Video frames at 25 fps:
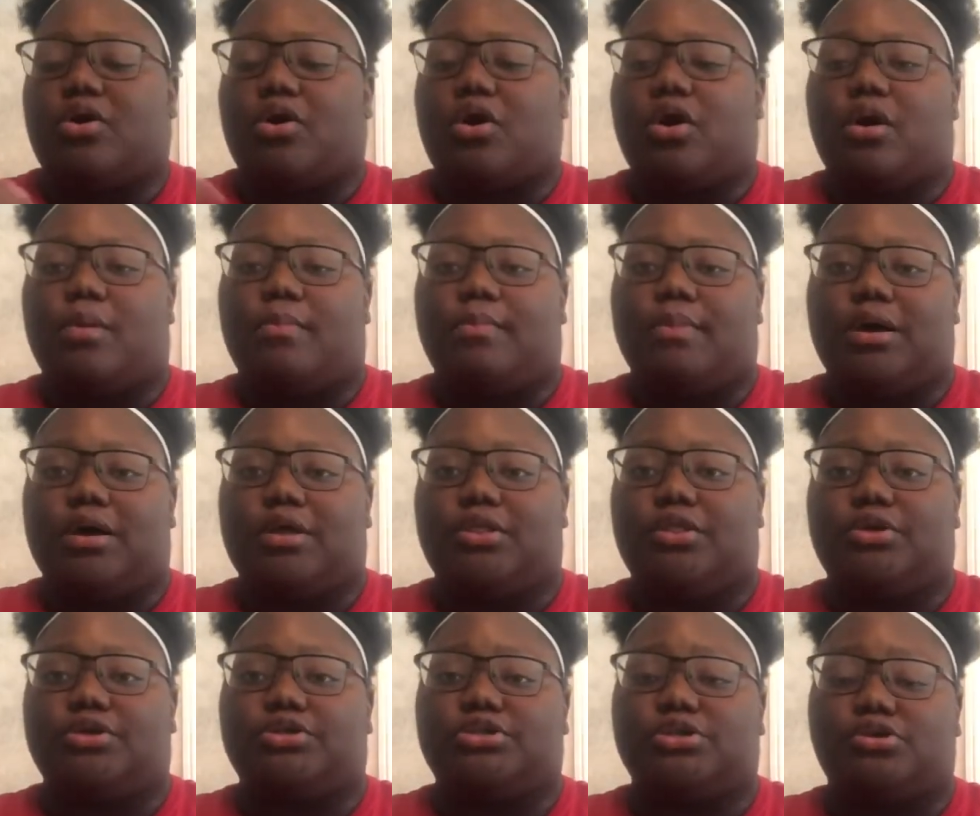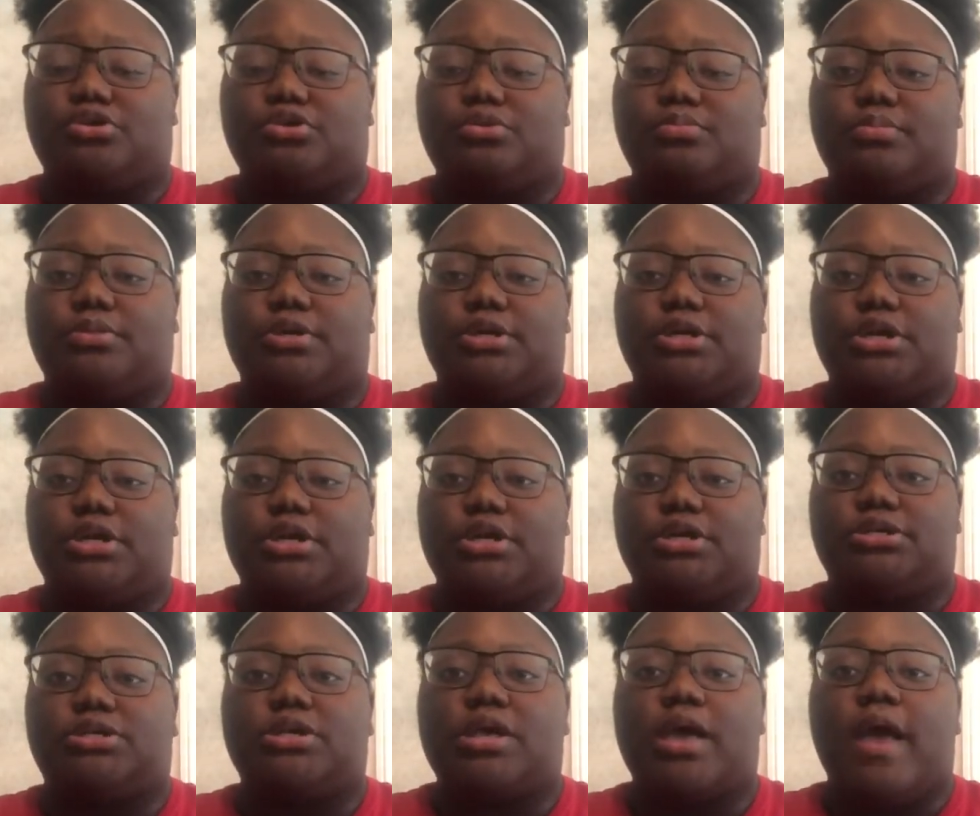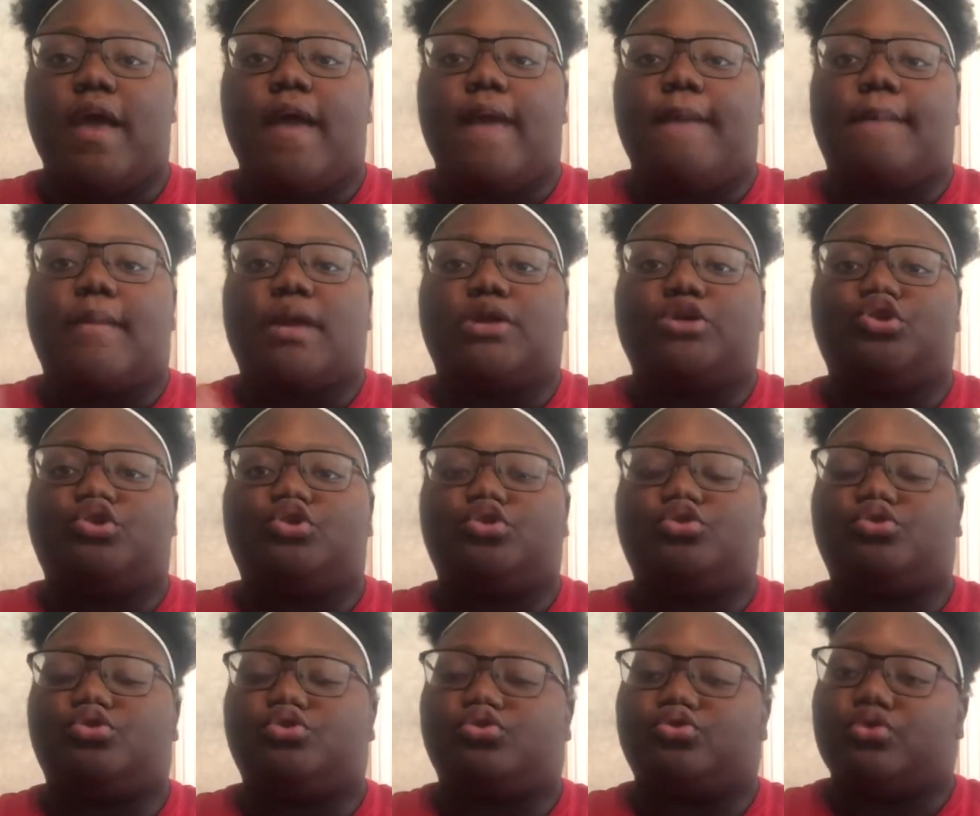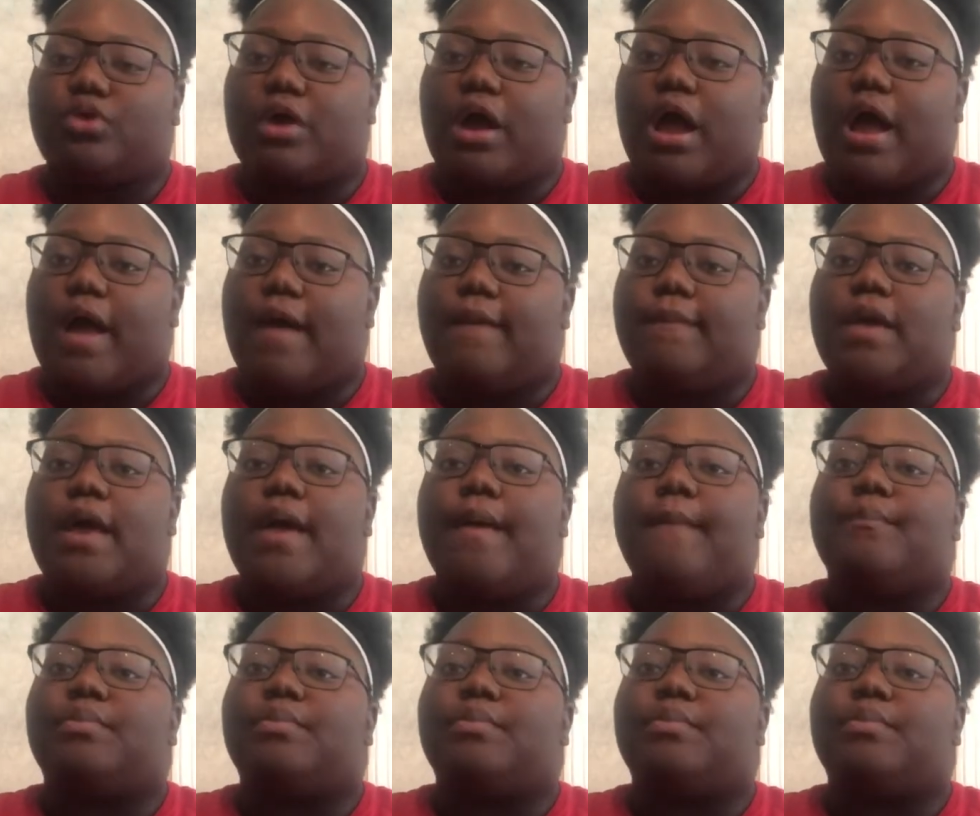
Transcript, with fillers: all my other social medias make sure you subscribe